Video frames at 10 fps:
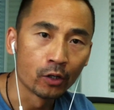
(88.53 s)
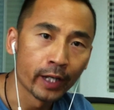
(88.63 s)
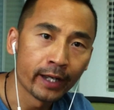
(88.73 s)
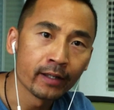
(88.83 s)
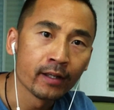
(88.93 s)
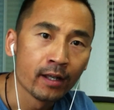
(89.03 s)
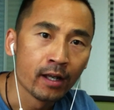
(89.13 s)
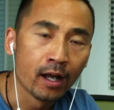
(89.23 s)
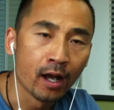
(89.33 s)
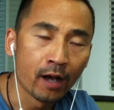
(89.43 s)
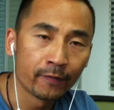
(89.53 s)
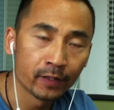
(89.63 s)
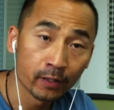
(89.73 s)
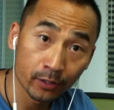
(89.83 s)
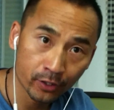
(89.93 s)
Okay.
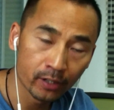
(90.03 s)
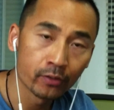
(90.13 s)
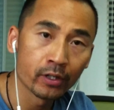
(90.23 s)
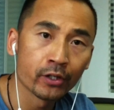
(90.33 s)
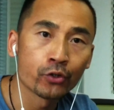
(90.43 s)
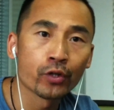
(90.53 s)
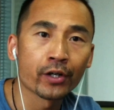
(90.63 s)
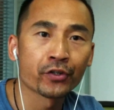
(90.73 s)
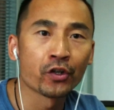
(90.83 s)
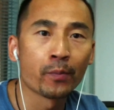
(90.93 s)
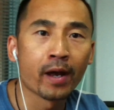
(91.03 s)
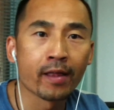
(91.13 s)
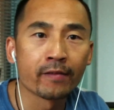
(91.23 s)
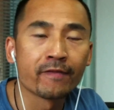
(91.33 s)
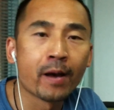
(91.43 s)
After general introduction
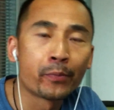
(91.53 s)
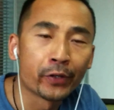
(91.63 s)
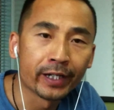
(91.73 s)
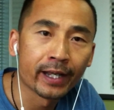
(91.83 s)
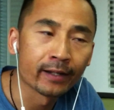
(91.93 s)
about the fabric,